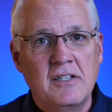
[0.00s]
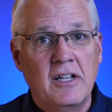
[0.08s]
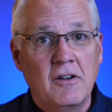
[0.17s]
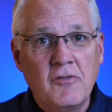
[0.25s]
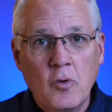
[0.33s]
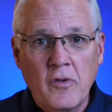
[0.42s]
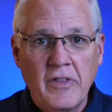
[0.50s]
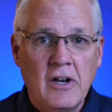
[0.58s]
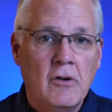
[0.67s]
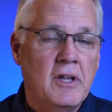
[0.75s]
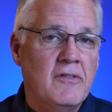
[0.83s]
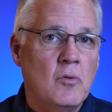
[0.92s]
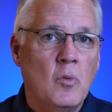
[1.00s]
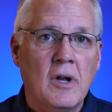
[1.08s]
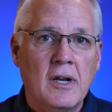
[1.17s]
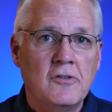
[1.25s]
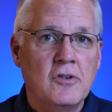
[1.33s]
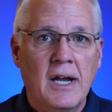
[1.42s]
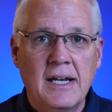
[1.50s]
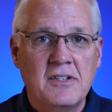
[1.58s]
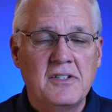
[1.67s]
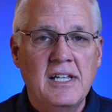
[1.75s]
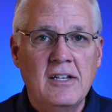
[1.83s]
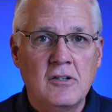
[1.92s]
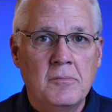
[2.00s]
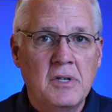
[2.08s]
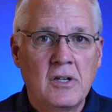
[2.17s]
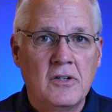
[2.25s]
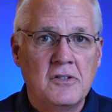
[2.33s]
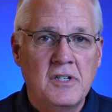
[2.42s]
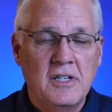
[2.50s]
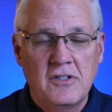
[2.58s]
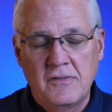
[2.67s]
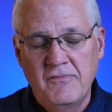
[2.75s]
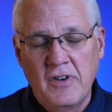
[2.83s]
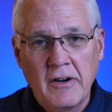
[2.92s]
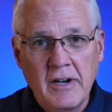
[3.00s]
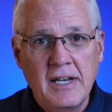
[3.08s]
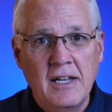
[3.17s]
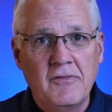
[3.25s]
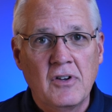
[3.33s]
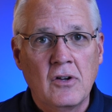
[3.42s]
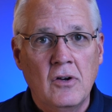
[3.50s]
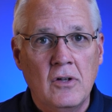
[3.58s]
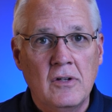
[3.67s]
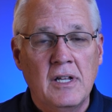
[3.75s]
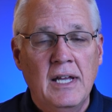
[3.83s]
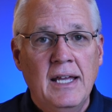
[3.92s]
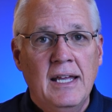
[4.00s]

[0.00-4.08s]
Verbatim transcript: and therefore they don't even want to try to steal them because it's very difficult